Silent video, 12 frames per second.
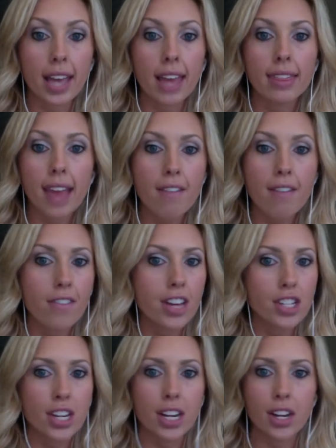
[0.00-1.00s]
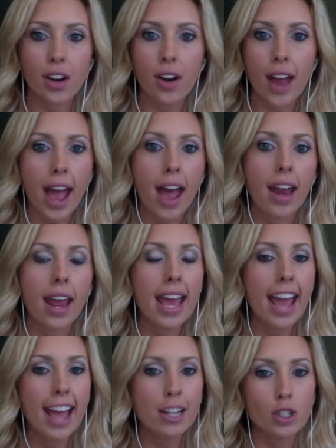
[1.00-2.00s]
Get that vision in your head
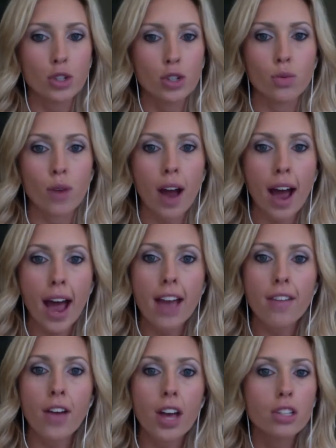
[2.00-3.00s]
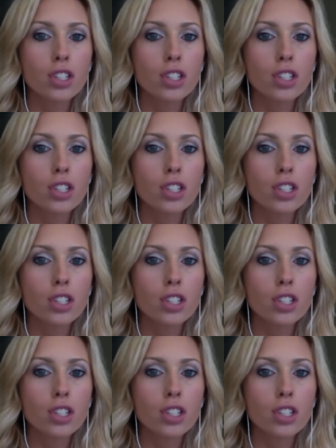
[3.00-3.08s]
and drive